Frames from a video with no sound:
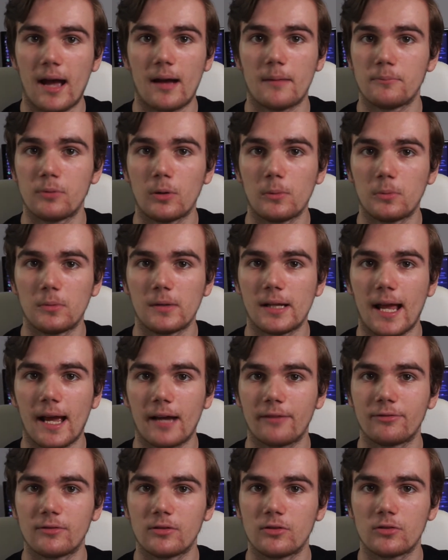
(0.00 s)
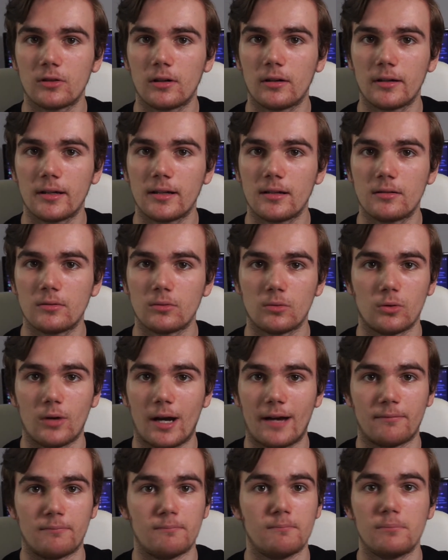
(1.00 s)
probably haven't tried or
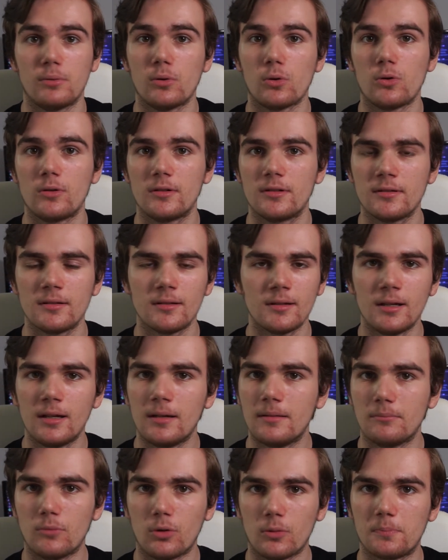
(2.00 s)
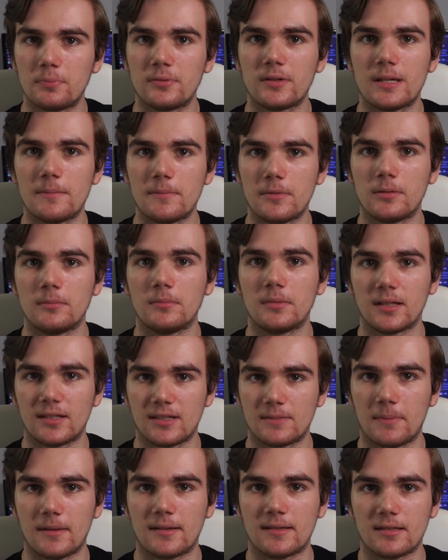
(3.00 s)
haven't bought more premium
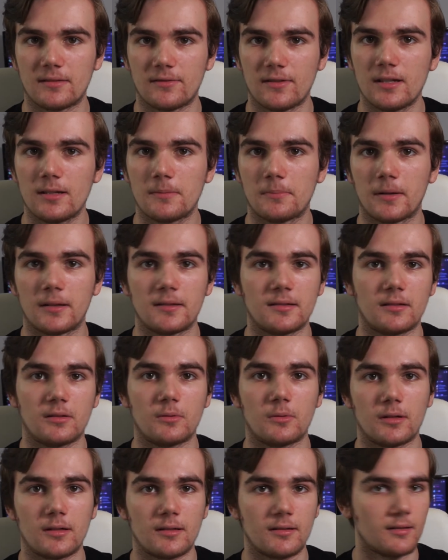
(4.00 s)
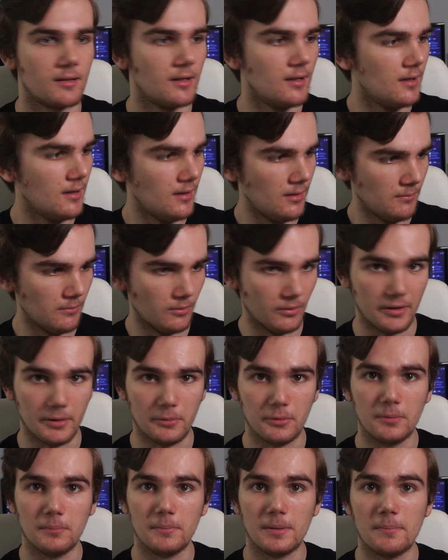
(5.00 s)
expensive earbuds otherwise, or they
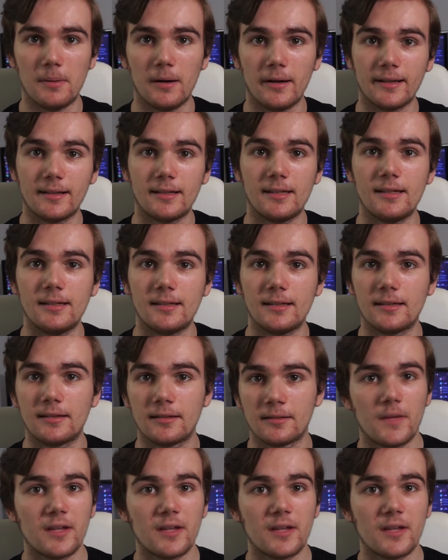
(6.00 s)
wouldn't be buying these.